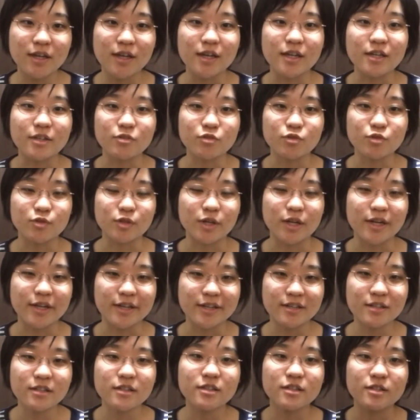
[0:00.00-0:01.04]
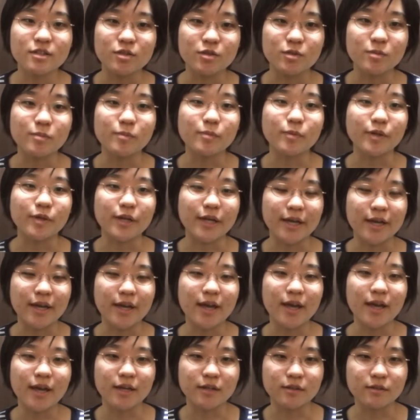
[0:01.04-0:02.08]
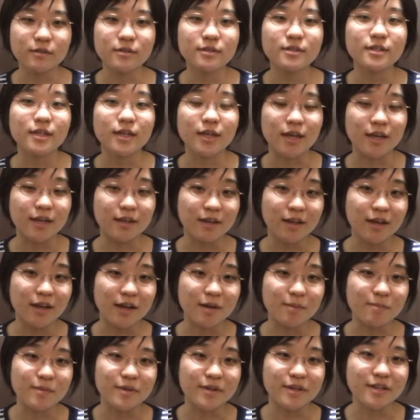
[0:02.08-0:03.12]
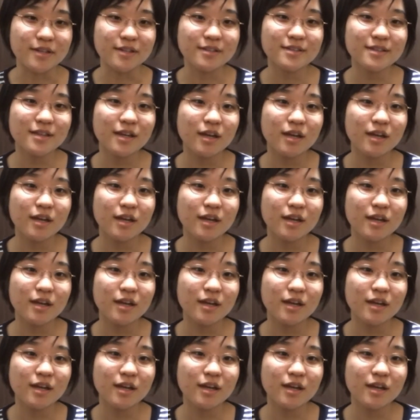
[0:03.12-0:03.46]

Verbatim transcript: and shrine to pray health and happiness